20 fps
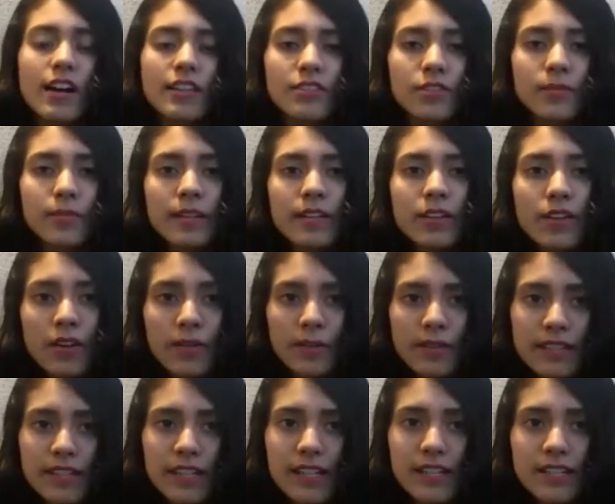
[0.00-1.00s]
atomic
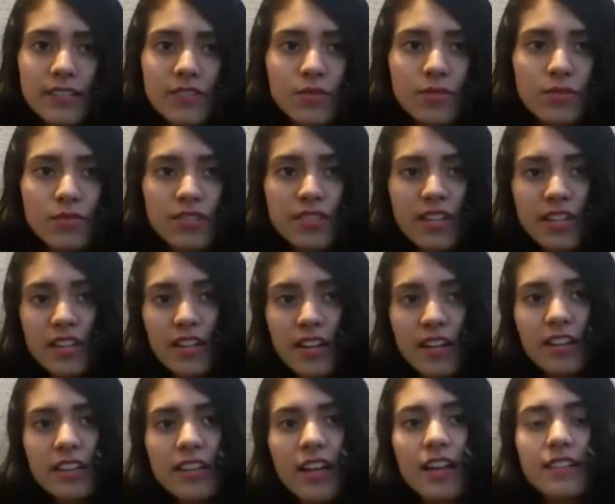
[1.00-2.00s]
orbitals to
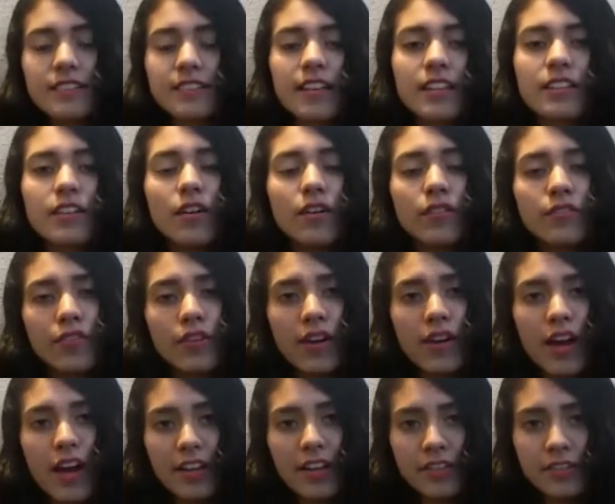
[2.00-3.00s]
generate a set of
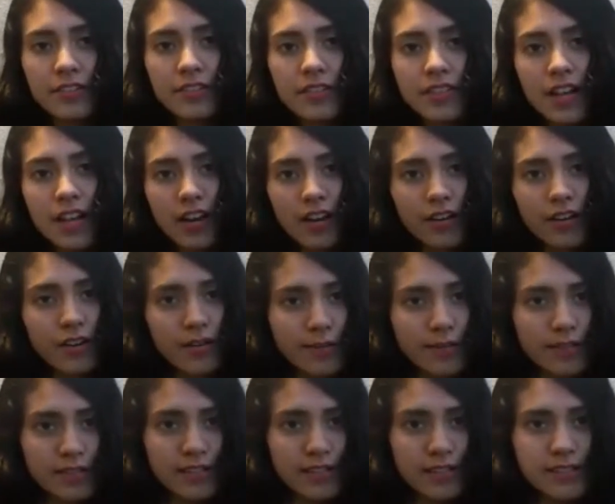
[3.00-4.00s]
iron
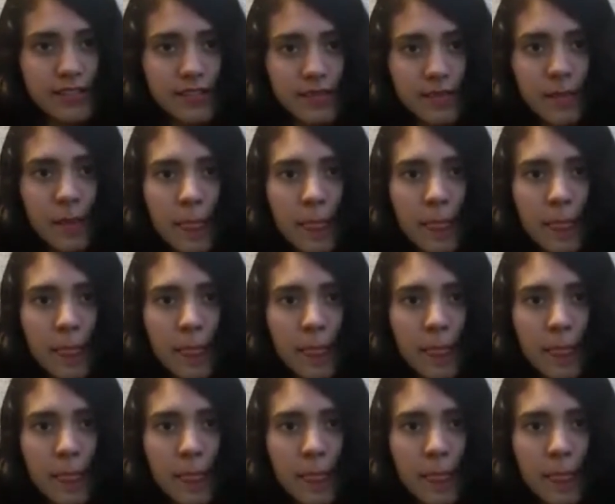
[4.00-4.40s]
orbitals,